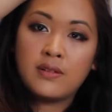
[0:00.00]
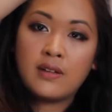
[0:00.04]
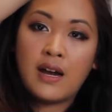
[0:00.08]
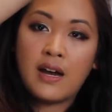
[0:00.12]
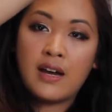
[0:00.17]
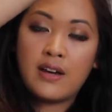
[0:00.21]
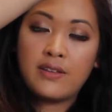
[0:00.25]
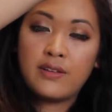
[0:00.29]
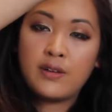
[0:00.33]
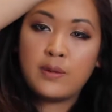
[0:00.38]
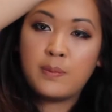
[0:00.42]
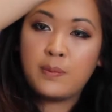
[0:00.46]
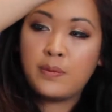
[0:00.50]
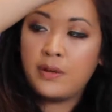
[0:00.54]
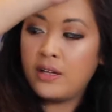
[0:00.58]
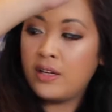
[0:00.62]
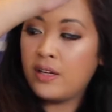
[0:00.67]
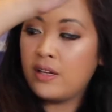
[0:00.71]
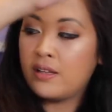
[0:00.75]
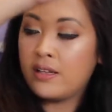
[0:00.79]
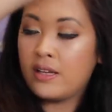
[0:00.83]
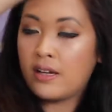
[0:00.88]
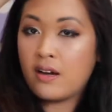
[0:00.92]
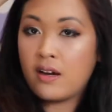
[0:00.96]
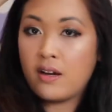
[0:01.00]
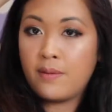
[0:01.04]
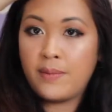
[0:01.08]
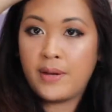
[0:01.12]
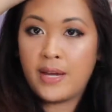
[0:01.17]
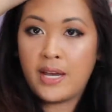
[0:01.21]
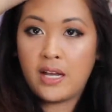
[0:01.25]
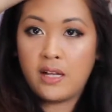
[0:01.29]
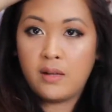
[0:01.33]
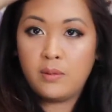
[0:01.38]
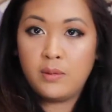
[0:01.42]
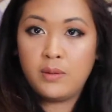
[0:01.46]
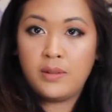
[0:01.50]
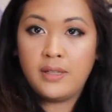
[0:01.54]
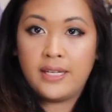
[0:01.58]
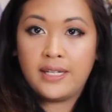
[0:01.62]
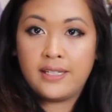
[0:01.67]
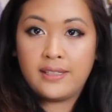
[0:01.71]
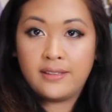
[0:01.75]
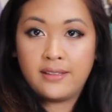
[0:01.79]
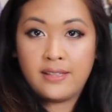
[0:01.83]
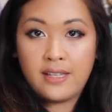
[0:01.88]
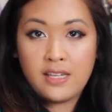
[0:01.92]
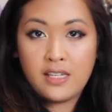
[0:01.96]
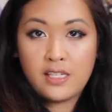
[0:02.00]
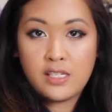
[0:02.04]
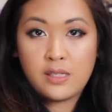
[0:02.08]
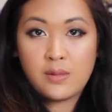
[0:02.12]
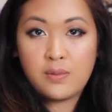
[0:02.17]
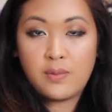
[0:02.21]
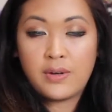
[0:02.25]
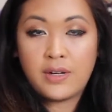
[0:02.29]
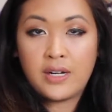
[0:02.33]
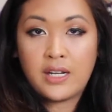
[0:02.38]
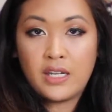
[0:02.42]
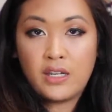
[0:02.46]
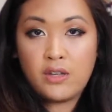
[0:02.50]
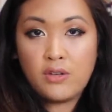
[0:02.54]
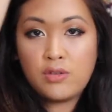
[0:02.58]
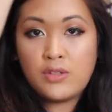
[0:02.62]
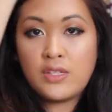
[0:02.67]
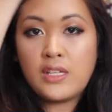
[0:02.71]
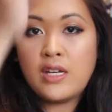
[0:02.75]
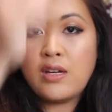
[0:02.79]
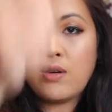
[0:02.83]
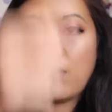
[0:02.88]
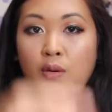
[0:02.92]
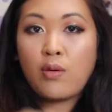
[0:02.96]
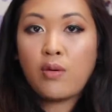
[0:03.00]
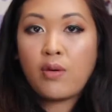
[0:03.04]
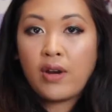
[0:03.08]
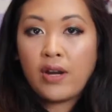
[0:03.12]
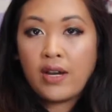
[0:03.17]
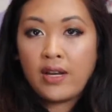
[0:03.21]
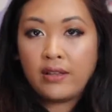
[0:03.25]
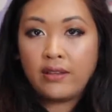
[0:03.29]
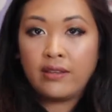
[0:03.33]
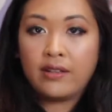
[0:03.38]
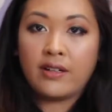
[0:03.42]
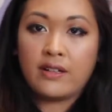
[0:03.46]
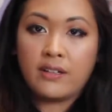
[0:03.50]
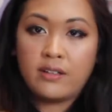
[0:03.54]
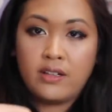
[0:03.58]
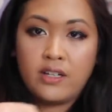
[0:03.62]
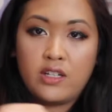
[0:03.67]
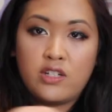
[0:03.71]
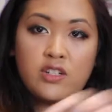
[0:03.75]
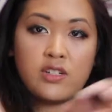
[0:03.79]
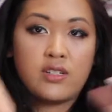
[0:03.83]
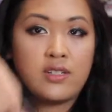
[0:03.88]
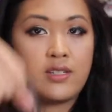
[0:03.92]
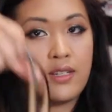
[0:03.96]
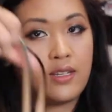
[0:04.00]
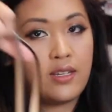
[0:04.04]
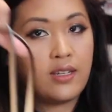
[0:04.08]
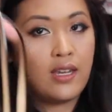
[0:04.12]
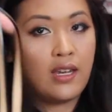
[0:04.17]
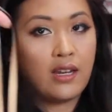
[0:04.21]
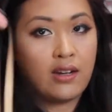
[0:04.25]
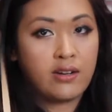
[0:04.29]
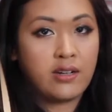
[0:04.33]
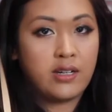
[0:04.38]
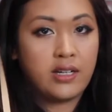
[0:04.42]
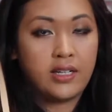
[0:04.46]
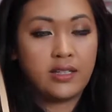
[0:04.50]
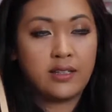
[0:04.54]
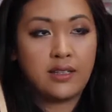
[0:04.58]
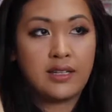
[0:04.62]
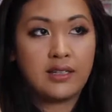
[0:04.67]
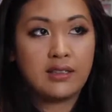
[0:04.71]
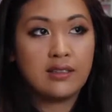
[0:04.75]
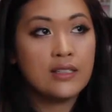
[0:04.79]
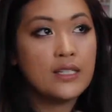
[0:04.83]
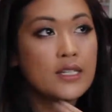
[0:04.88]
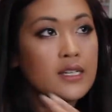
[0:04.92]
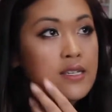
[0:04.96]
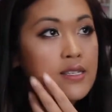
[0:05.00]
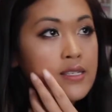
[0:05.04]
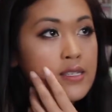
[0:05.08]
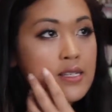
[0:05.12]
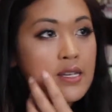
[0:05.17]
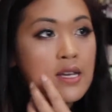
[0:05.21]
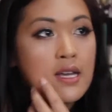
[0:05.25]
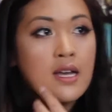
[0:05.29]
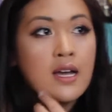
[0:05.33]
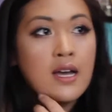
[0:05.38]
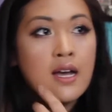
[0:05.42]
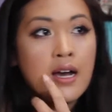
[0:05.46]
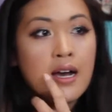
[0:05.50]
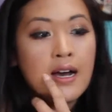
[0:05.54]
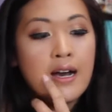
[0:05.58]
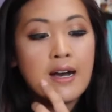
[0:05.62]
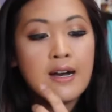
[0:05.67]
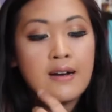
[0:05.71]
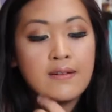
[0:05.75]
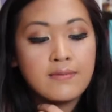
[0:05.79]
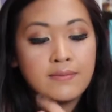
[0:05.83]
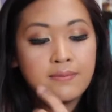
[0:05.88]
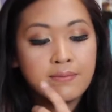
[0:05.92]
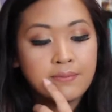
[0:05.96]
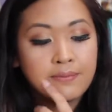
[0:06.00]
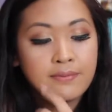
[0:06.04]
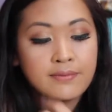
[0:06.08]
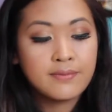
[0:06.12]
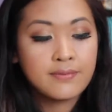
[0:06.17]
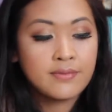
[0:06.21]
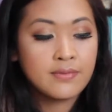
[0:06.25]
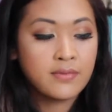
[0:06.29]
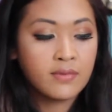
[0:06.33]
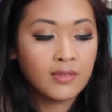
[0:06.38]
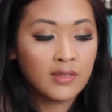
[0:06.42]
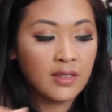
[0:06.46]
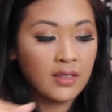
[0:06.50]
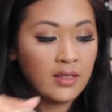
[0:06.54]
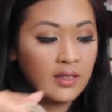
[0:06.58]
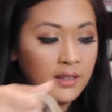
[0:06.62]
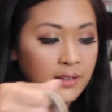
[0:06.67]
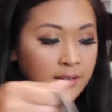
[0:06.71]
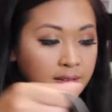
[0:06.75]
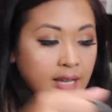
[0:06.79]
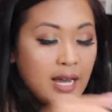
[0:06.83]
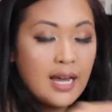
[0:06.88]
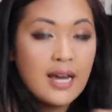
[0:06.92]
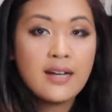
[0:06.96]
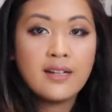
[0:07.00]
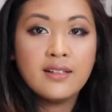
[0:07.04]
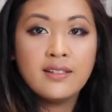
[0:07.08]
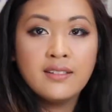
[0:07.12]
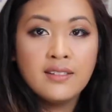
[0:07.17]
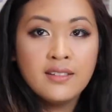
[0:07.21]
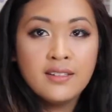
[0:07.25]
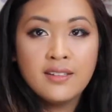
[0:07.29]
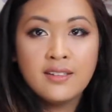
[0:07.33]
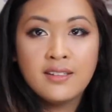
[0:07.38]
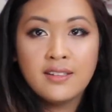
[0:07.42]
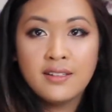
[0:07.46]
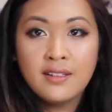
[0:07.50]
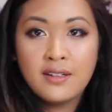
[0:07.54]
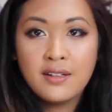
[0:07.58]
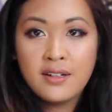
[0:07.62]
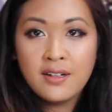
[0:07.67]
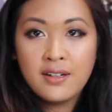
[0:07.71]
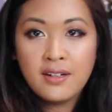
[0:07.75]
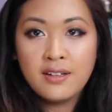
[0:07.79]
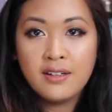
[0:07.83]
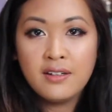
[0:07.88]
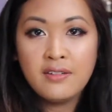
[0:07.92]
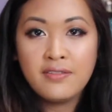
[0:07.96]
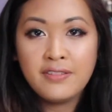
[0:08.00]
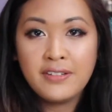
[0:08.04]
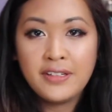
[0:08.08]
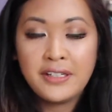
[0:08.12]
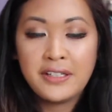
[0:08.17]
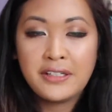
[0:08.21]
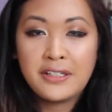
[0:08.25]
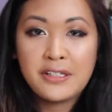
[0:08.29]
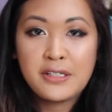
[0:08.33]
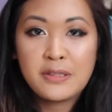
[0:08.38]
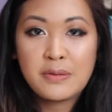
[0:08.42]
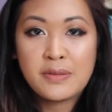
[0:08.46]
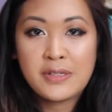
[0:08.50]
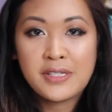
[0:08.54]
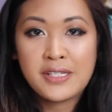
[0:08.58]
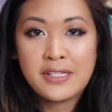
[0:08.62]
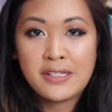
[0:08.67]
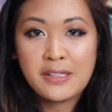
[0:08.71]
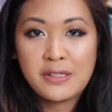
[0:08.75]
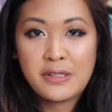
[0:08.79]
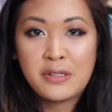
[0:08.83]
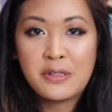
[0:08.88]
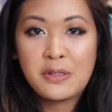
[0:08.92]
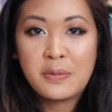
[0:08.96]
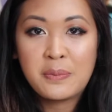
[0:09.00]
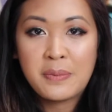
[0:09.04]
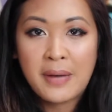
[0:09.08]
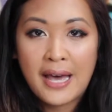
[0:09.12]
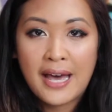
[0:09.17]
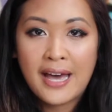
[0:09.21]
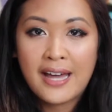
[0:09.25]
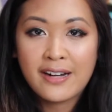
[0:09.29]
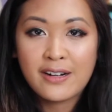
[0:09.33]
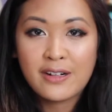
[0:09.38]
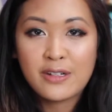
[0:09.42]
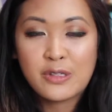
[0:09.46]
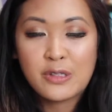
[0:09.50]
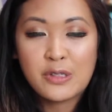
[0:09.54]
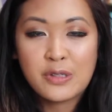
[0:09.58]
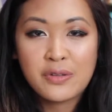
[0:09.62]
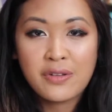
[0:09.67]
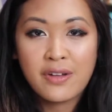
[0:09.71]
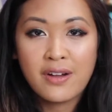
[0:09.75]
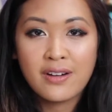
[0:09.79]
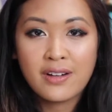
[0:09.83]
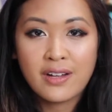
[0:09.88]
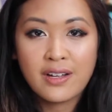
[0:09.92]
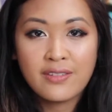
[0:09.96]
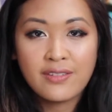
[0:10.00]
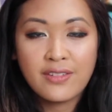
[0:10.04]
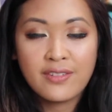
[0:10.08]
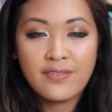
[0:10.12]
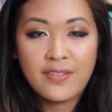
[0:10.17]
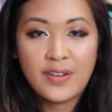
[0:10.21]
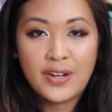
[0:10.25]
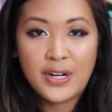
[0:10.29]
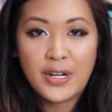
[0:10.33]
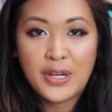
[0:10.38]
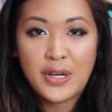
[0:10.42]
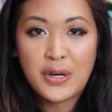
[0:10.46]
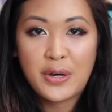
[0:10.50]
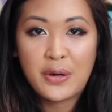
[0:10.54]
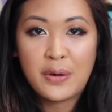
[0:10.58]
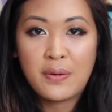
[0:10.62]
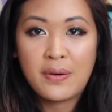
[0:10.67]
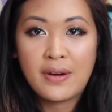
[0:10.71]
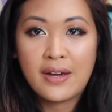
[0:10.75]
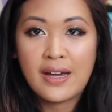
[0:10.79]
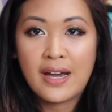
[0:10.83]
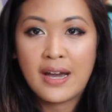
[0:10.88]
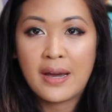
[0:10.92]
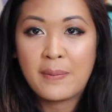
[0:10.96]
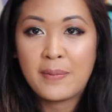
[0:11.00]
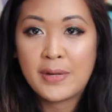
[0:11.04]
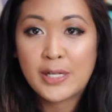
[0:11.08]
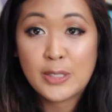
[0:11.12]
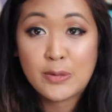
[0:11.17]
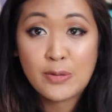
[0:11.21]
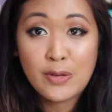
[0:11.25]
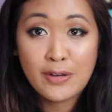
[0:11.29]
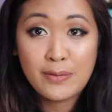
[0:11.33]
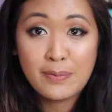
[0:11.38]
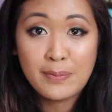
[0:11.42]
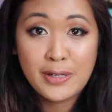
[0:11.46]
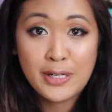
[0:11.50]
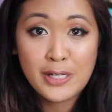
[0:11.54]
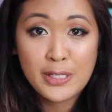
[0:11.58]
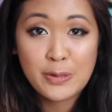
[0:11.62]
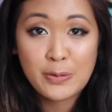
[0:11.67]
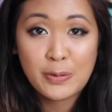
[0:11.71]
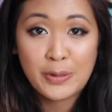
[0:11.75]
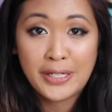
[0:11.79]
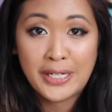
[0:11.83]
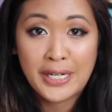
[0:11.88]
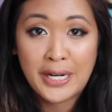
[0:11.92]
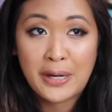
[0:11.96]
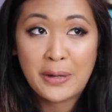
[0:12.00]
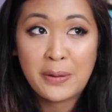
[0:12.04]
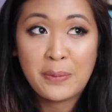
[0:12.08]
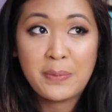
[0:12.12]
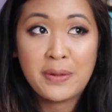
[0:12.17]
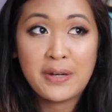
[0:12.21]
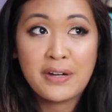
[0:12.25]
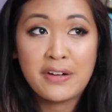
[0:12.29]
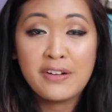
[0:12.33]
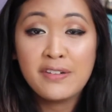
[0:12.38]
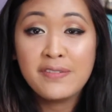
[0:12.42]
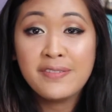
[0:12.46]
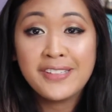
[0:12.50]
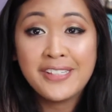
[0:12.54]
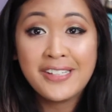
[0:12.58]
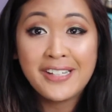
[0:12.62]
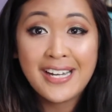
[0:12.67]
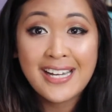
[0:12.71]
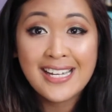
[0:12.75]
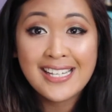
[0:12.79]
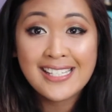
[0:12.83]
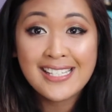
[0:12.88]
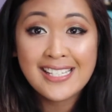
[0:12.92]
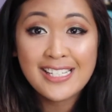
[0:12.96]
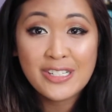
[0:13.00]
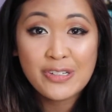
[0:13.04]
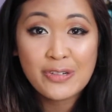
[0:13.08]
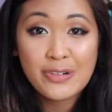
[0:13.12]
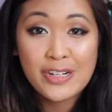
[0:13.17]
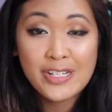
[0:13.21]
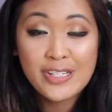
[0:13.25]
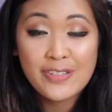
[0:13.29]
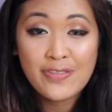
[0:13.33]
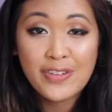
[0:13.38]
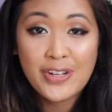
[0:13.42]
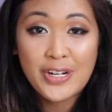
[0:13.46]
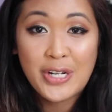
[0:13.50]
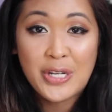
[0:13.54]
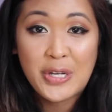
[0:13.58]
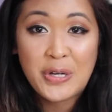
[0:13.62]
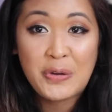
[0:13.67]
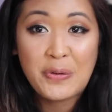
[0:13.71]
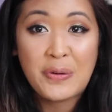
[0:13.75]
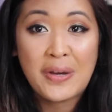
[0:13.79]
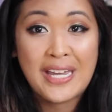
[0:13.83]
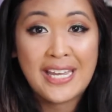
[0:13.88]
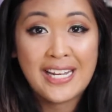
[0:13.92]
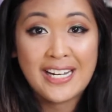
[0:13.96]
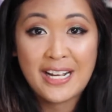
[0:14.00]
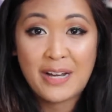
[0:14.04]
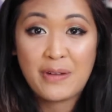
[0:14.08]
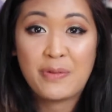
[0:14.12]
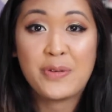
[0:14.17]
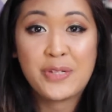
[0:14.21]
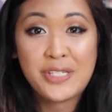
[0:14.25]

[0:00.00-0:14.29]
either put it like on my elbow like this when I use it, or literally just like carry it like this. Yeah, hopefully this wasn't too bad or too long of a video. I'm at 12 minutes right now, but hopefully you guys enjoyed this video, and I